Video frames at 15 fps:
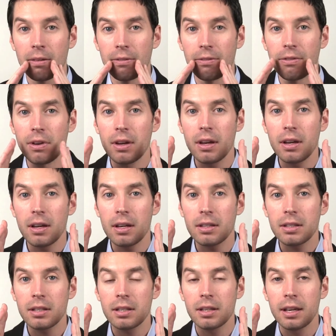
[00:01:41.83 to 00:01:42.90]

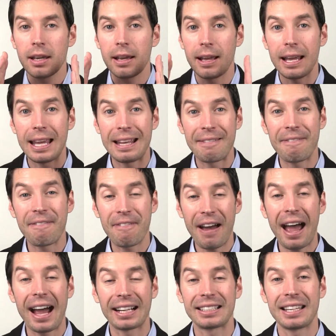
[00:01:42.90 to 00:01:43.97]
Fit. In
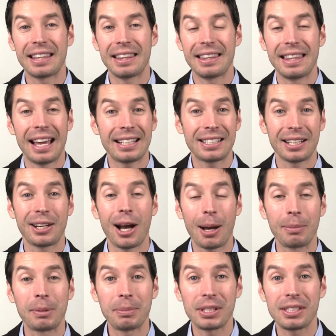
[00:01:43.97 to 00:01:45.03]
fact, that's a
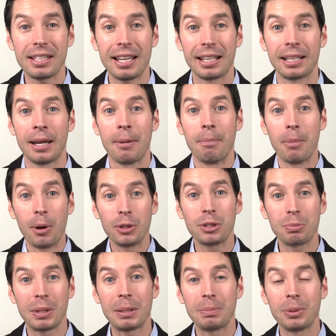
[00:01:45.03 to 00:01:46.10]
common mistake.
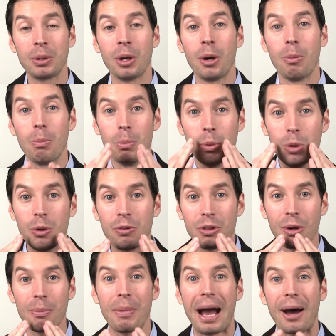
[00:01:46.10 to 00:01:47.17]
Most people
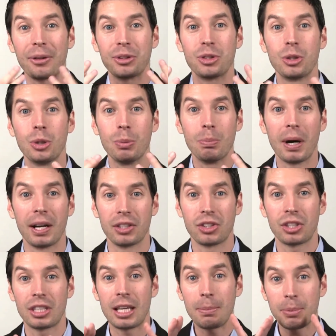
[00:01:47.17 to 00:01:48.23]
move their mouth too
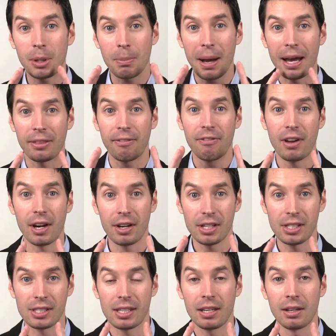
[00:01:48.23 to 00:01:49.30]
much. Keep your mouth
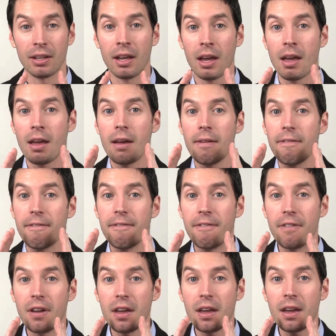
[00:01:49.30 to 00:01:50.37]
very still.
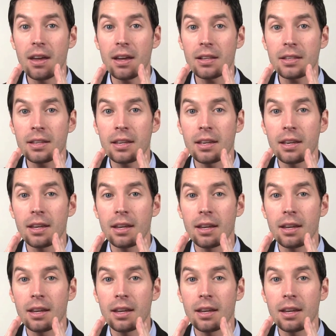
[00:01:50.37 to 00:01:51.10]
Fit.